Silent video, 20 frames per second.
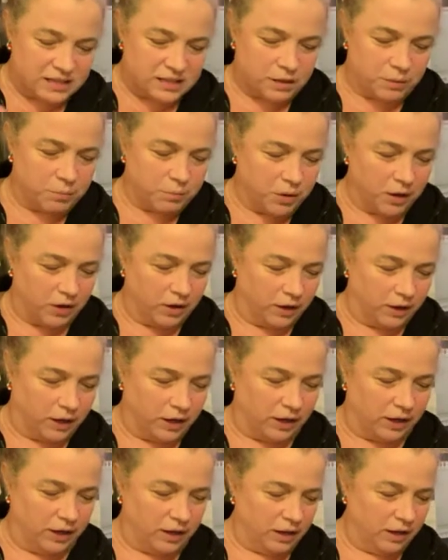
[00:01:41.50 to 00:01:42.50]

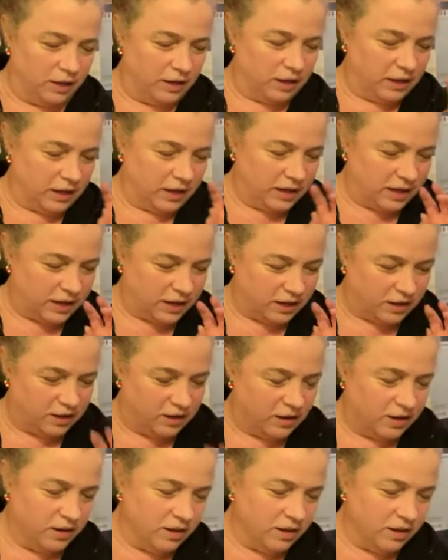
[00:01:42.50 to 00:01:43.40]
Campari and